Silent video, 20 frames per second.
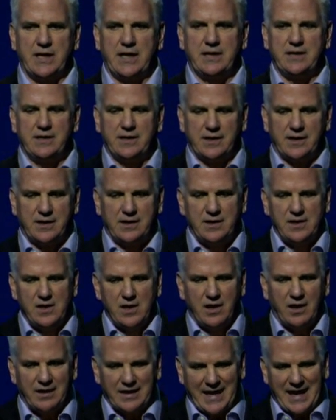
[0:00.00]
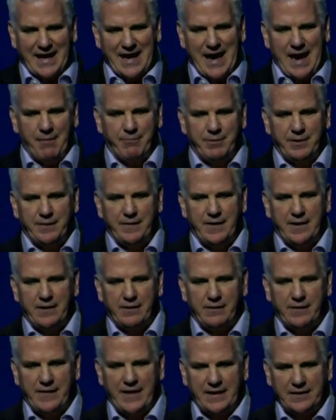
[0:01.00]
and a lot happening
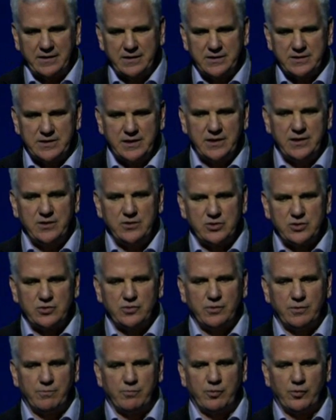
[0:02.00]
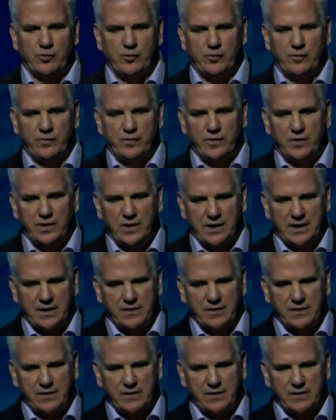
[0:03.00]
there, and that continues to improve